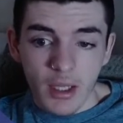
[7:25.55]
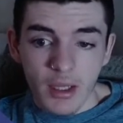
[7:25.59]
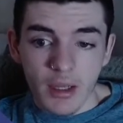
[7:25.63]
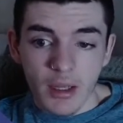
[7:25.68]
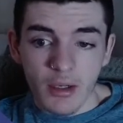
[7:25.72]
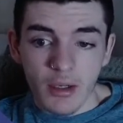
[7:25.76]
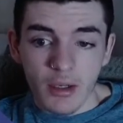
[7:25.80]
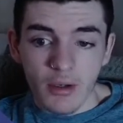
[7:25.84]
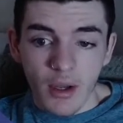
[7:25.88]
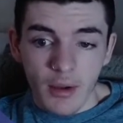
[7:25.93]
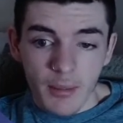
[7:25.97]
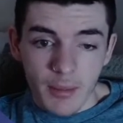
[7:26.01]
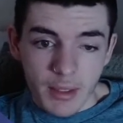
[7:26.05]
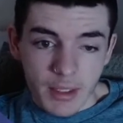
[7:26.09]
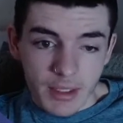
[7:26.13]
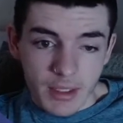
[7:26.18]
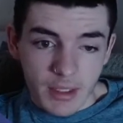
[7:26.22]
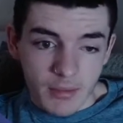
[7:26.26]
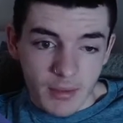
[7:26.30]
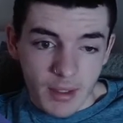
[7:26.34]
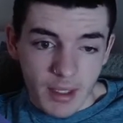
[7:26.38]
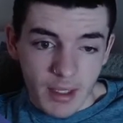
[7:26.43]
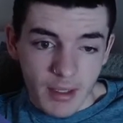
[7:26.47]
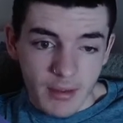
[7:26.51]
They're not
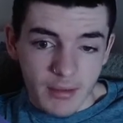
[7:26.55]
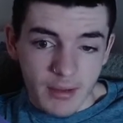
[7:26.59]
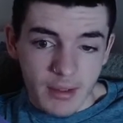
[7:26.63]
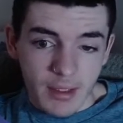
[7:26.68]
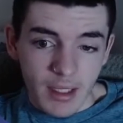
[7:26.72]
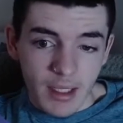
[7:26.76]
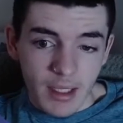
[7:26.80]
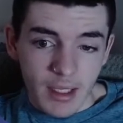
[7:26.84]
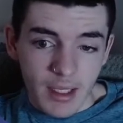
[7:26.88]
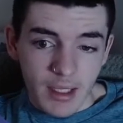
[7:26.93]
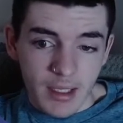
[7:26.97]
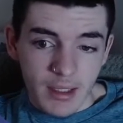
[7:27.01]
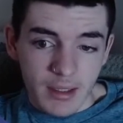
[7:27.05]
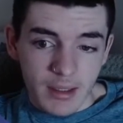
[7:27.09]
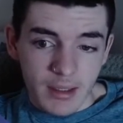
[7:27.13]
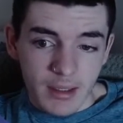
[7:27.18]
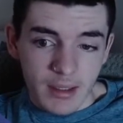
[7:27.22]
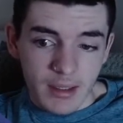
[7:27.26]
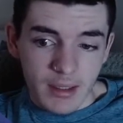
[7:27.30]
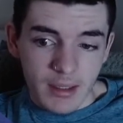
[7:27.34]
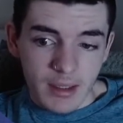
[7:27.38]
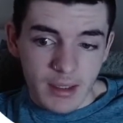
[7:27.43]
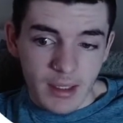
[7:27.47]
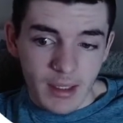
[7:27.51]
messing around, and
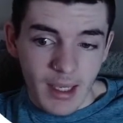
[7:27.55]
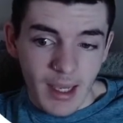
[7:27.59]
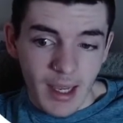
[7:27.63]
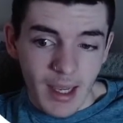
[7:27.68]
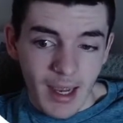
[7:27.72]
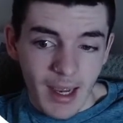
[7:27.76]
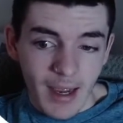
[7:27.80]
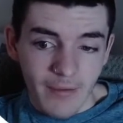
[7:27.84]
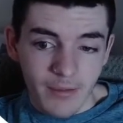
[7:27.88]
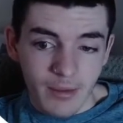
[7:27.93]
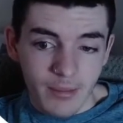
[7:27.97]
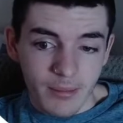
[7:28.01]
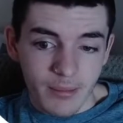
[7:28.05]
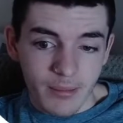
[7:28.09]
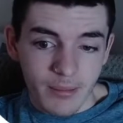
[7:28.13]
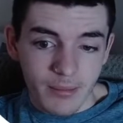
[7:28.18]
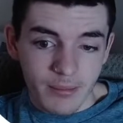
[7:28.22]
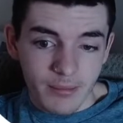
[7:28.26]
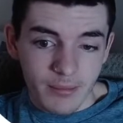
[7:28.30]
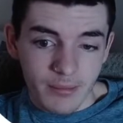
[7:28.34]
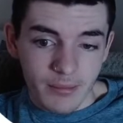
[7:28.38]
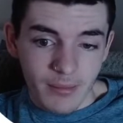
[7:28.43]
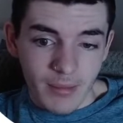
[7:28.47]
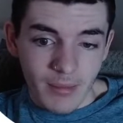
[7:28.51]
they have
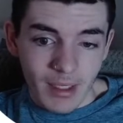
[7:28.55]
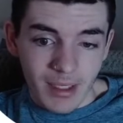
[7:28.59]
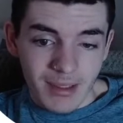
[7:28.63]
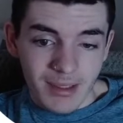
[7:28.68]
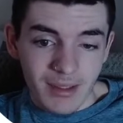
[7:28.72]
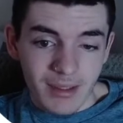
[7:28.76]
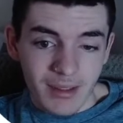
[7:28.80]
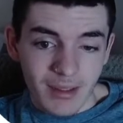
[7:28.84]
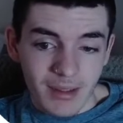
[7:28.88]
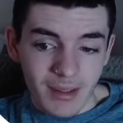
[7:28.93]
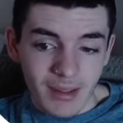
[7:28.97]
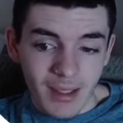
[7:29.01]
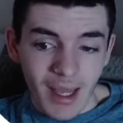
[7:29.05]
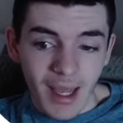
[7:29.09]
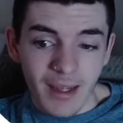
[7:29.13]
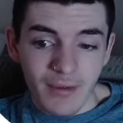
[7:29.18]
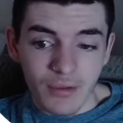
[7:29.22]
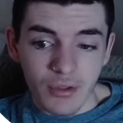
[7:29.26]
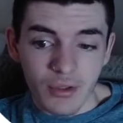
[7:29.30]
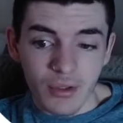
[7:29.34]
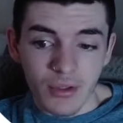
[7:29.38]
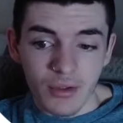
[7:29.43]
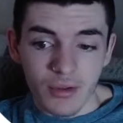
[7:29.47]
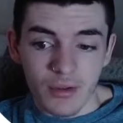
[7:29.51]
them. That's
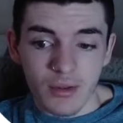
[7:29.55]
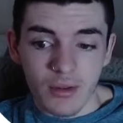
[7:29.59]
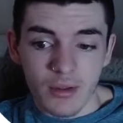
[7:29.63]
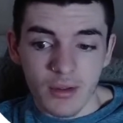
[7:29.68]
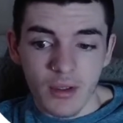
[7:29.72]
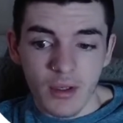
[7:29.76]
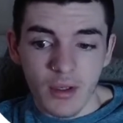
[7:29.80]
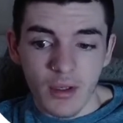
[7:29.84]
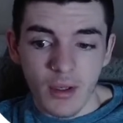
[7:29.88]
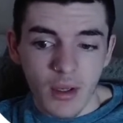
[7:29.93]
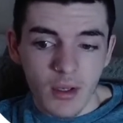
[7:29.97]
live shirts.